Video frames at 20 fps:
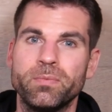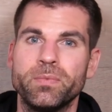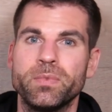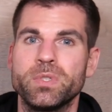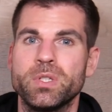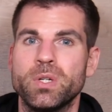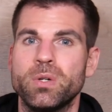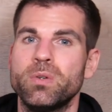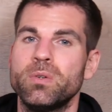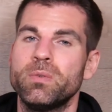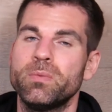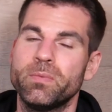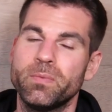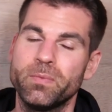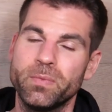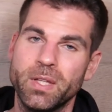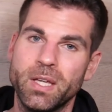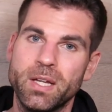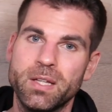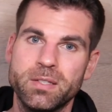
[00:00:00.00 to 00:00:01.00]
So
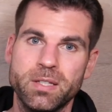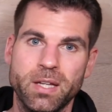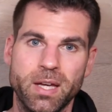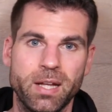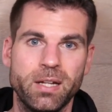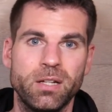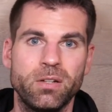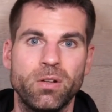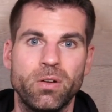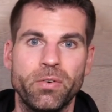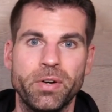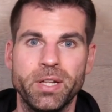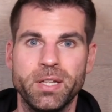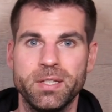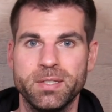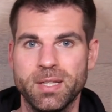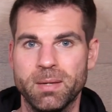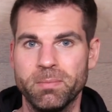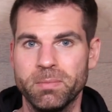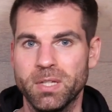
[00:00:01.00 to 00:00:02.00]
yes, I had it already
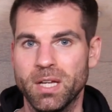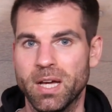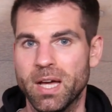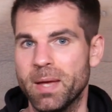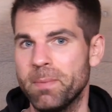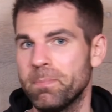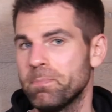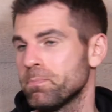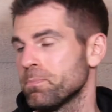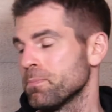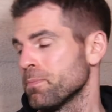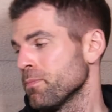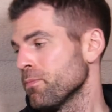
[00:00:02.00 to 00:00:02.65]
some time.